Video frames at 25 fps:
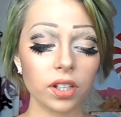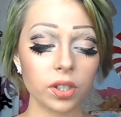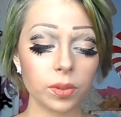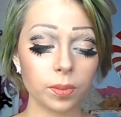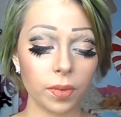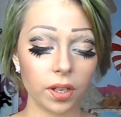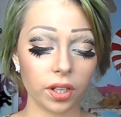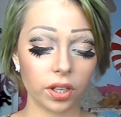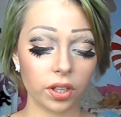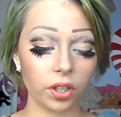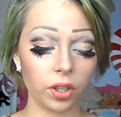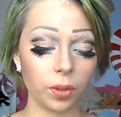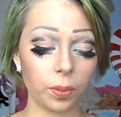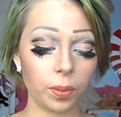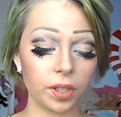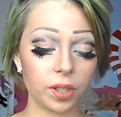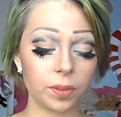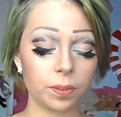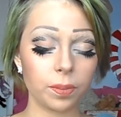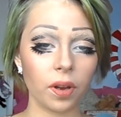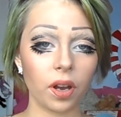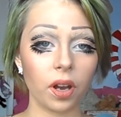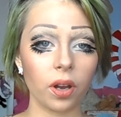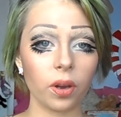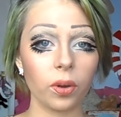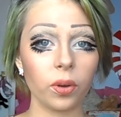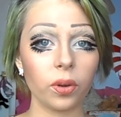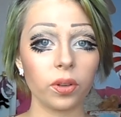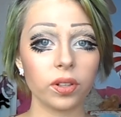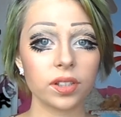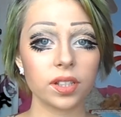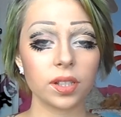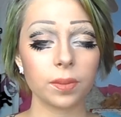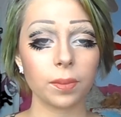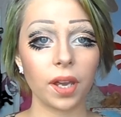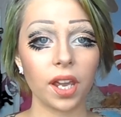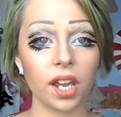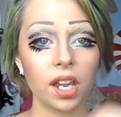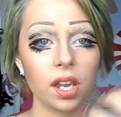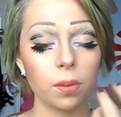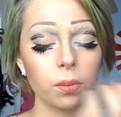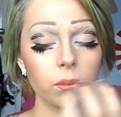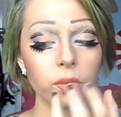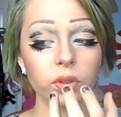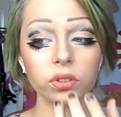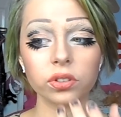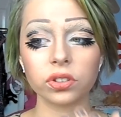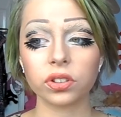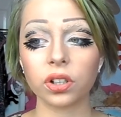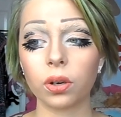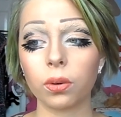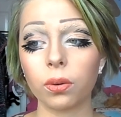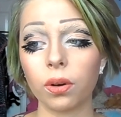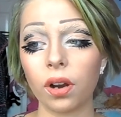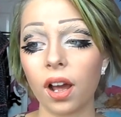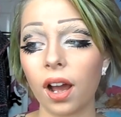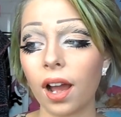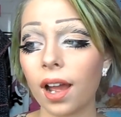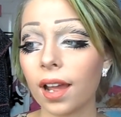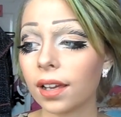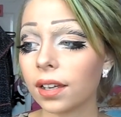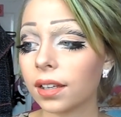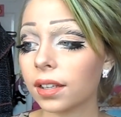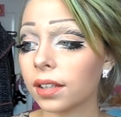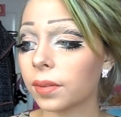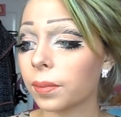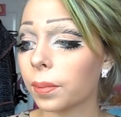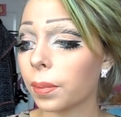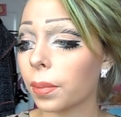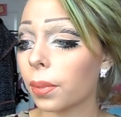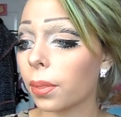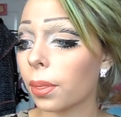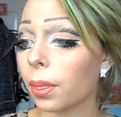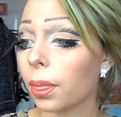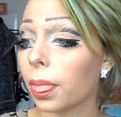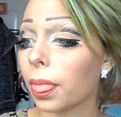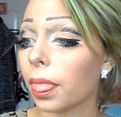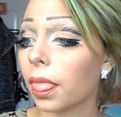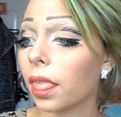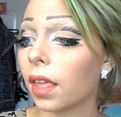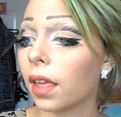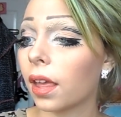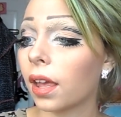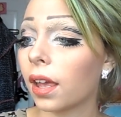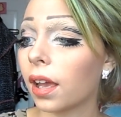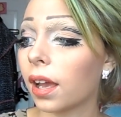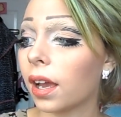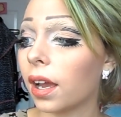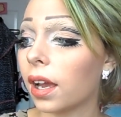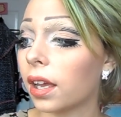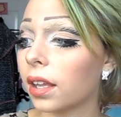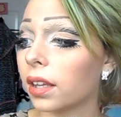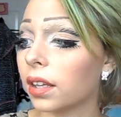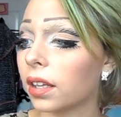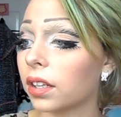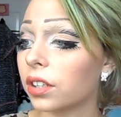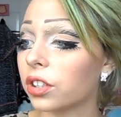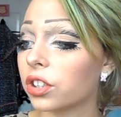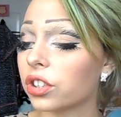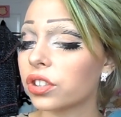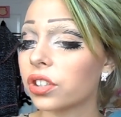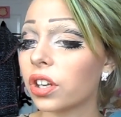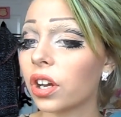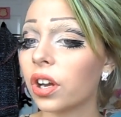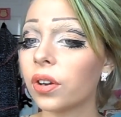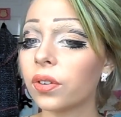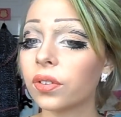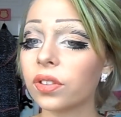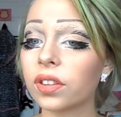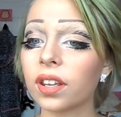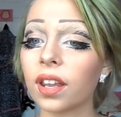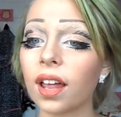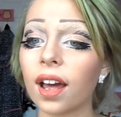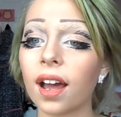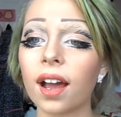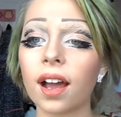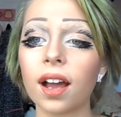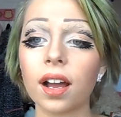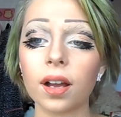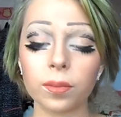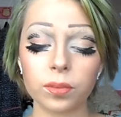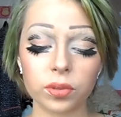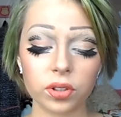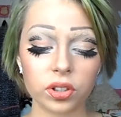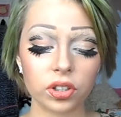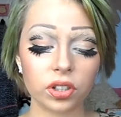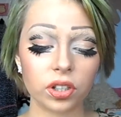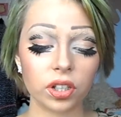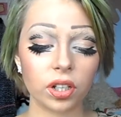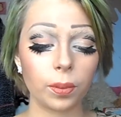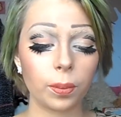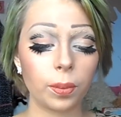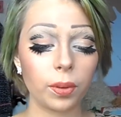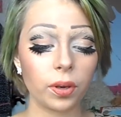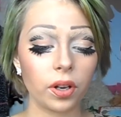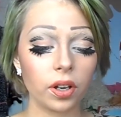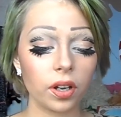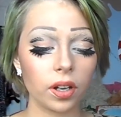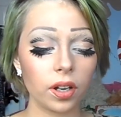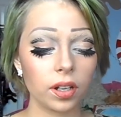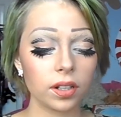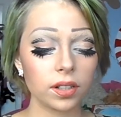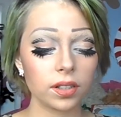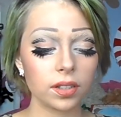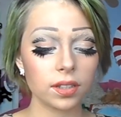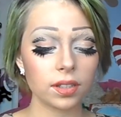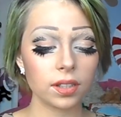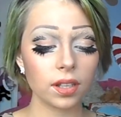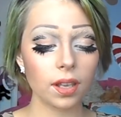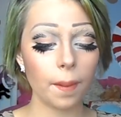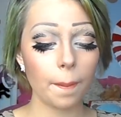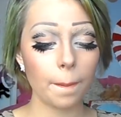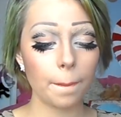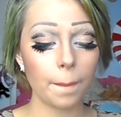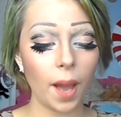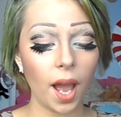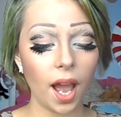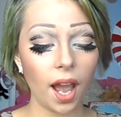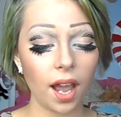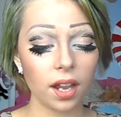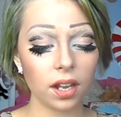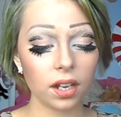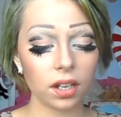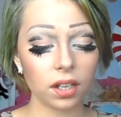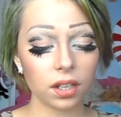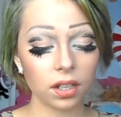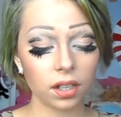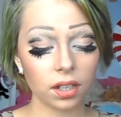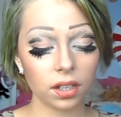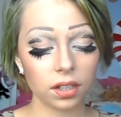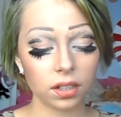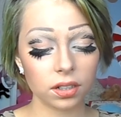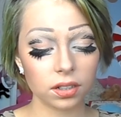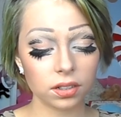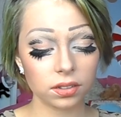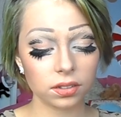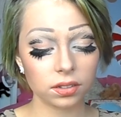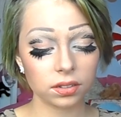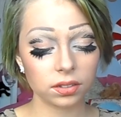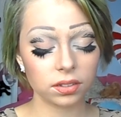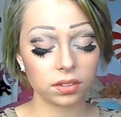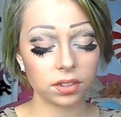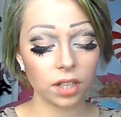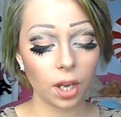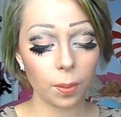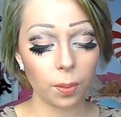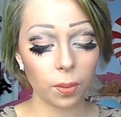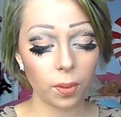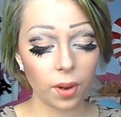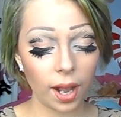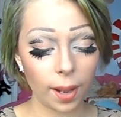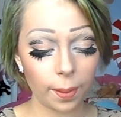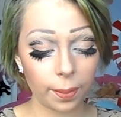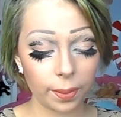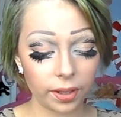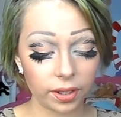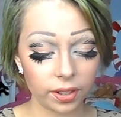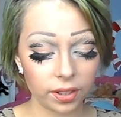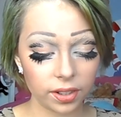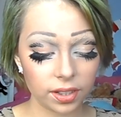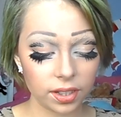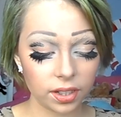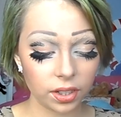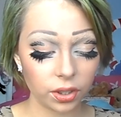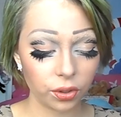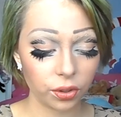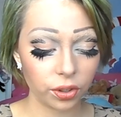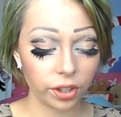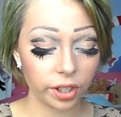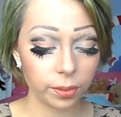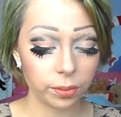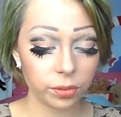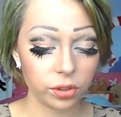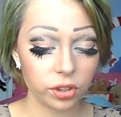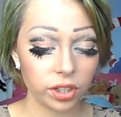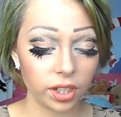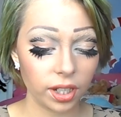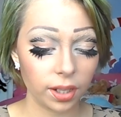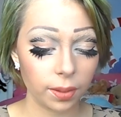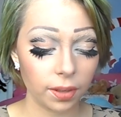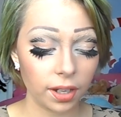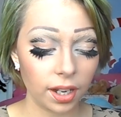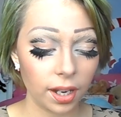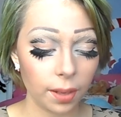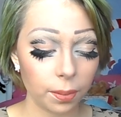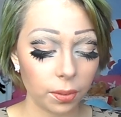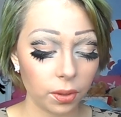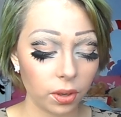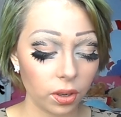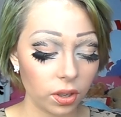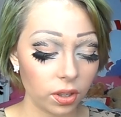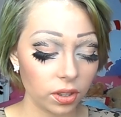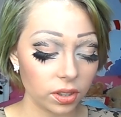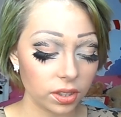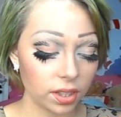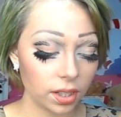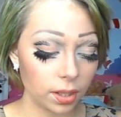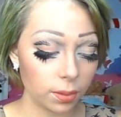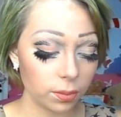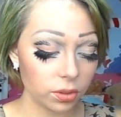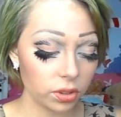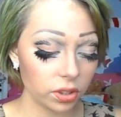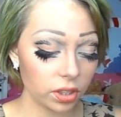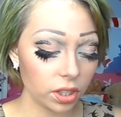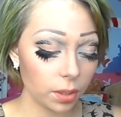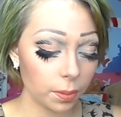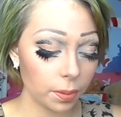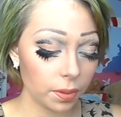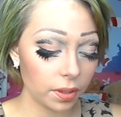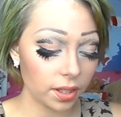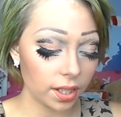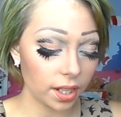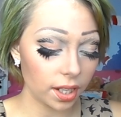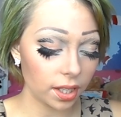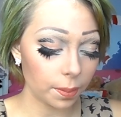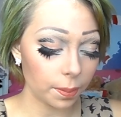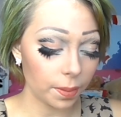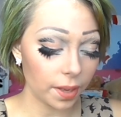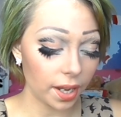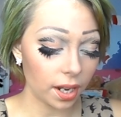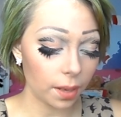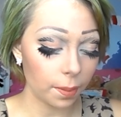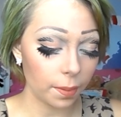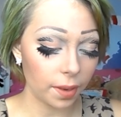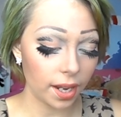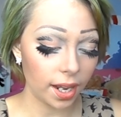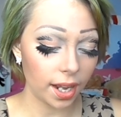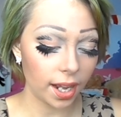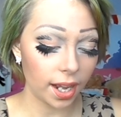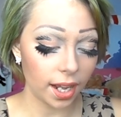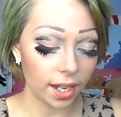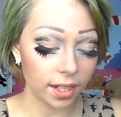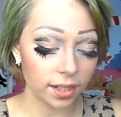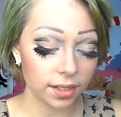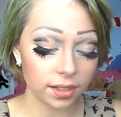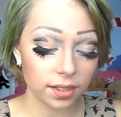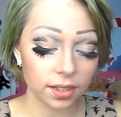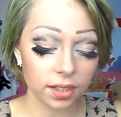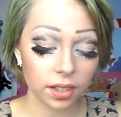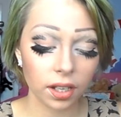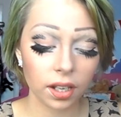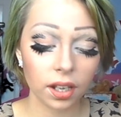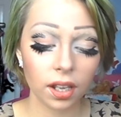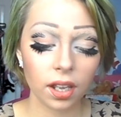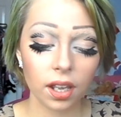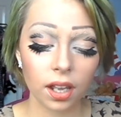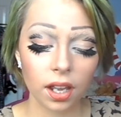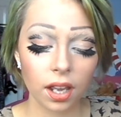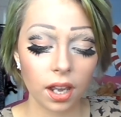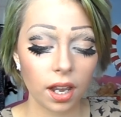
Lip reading: enhance my Cupid's bow to make it more doll-like. And then just over that, I'm just going to put MAC Double Happiness in a cream sheen lip gloss. And I'm just going to put that at the back of my hand.